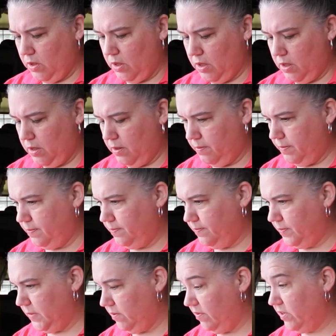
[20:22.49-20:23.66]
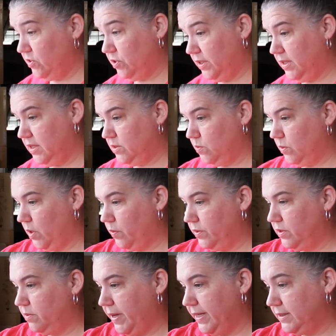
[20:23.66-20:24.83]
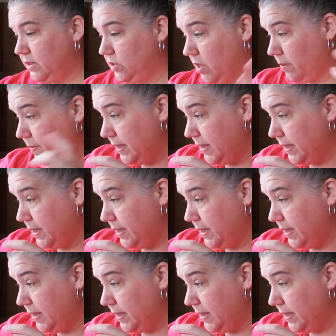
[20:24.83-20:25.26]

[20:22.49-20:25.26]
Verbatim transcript: Um, eventually these will go into my Etsy shop.